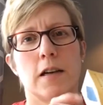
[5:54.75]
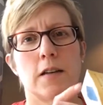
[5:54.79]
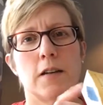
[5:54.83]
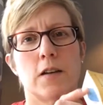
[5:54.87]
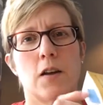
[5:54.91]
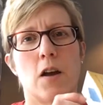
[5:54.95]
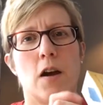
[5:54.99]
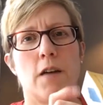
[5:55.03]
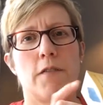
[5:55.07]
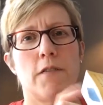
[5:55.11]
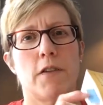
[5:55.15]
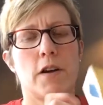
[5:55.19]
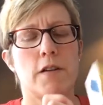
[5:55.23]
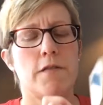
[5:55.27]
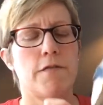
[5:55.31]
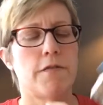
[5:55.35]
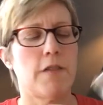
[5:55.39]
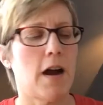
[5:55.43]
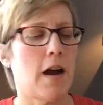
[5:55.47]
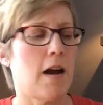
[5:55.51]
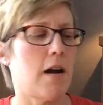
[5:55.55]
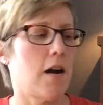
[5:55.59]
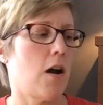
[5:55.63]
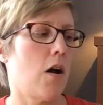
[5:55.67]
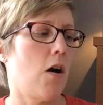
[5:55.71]
not very
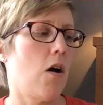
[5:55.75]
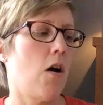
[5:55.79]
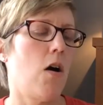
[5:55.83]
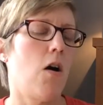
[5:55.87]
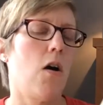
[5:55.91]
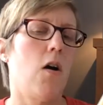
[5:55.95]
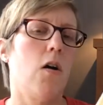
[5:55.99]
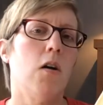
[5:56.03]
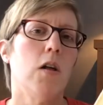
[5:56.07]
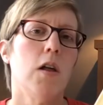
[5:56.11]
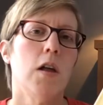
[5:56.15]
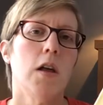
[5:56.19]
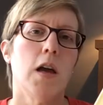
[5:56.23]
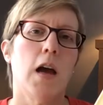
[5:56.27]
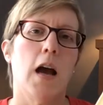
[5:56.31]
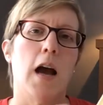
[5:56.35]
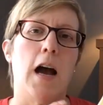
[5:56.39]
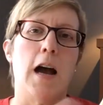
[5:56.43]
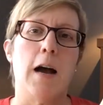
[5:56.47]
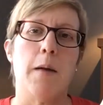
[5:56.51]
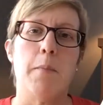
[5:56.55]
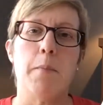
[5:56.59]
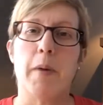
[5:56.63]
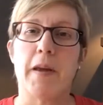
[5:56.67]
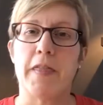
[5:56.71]
far at all.
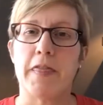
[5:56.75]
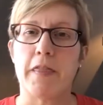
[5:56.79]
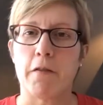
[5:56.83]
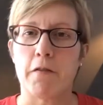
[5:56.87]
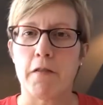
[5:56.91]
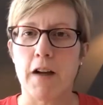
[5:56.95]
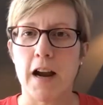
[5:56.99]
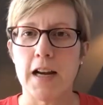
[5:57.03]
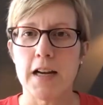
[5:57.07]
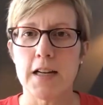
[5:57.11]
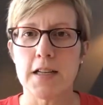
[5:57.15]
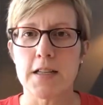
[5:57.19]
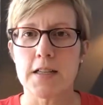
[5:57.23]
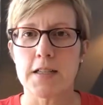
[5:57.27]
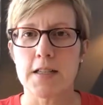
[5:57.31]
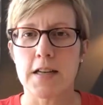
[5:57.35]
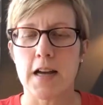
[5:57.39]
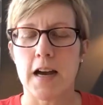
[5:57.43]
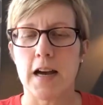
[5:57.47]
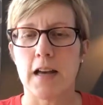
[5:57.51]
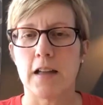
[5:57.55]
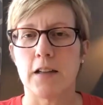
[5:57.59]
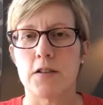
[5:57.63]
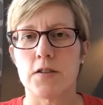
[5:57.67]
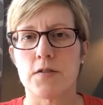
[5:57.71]
Um, but the writing
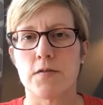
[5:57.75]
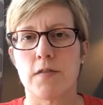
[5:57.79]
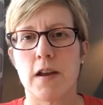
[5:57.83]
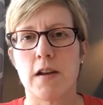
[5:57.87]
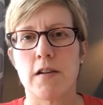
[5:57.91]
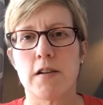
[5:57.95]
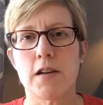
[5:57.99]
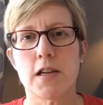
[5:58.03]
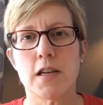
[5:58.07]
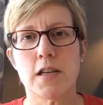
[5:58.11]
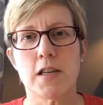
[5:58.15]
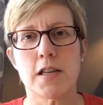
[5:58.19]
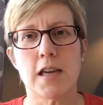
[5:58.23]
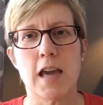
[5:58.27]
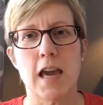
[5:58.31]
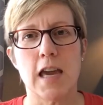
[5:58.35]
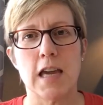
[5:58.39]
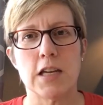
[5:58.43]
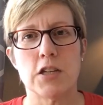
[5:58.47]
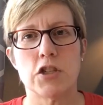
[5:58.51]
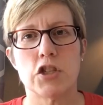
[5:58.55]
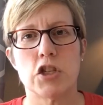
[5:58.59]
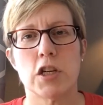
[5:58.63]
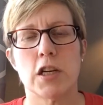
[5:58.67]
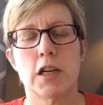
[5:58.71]
style is very
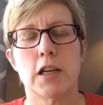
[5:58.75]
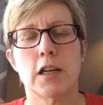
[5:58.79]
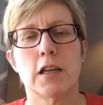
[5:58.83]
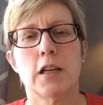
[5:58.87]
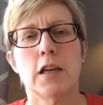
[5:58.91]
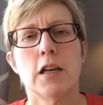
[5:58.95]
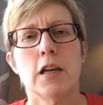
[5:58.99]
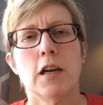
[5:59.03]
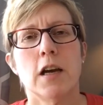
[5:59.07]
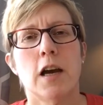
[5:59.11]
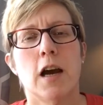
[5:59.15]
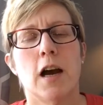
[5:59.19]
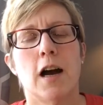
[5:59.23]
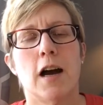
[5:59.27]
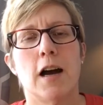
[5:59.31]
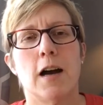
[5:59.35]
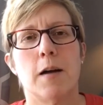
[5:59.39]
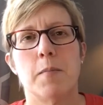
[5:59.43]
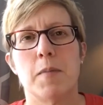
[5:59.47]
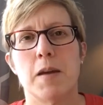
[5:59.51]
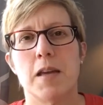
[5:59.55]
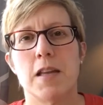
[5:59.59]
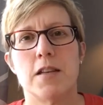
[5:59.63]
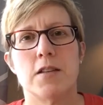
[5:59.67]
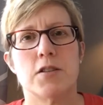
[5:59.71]
engaging.
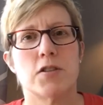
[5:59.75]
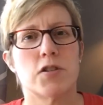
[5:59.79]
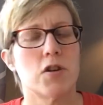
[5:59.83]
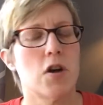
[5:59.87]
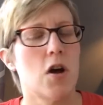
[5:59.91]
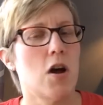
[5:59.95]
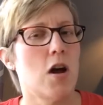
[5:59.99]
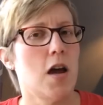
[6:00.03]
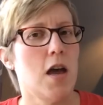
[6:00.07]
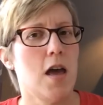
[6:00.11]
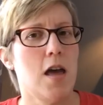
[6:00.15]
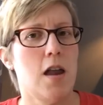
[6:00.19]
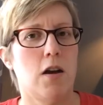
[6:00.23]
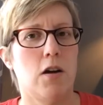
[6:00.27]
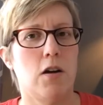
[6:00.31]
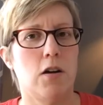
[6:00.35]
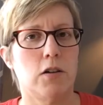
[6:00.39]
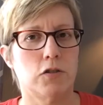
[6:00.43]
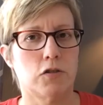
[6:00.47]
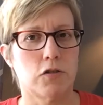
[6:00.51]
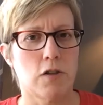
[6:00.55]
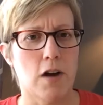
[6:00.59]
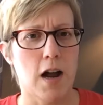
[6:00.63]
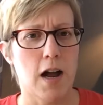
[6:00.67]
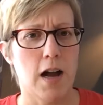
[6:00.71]
Um, it is not at all
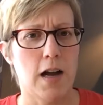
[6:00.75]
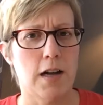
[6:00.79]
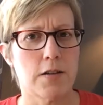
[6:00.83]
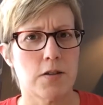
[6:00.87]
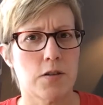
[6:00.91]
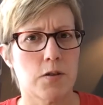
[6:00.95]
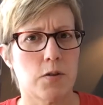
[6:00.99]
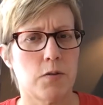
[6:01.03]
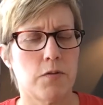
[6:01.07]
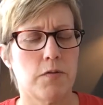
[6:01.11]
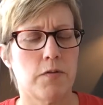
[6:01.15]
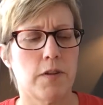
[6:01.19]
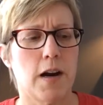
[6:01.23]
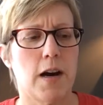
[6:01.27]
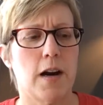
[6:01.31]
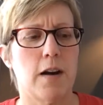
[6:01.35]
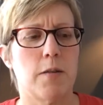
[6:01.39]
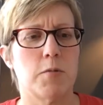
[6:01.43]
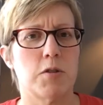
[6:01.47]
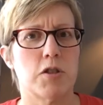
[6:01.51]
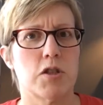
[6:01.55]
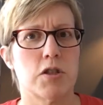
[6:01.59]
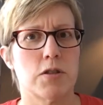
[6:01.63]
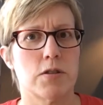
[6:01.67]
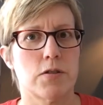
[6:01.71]
dry so far,
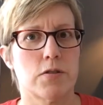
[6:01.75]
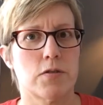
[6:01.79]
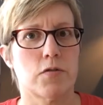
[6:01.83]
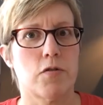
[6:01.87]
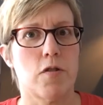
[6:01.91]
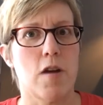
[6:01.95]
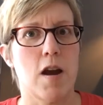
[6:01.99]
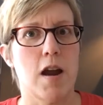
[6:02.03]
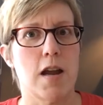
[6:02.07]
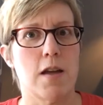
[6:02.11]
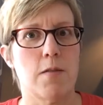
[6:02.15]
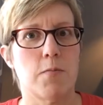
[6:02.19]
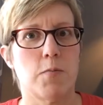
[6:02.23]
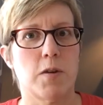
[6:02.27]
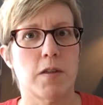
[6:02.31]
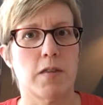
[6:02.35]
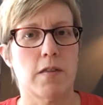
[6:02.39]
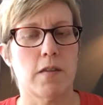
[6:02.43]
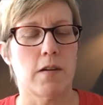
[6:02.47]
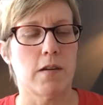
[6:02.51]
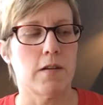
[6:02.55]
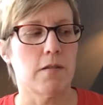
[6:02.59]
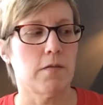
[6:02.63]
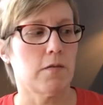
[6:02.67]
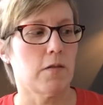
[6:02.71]
which is great with
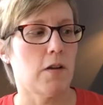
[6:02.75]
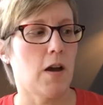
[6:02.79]
a,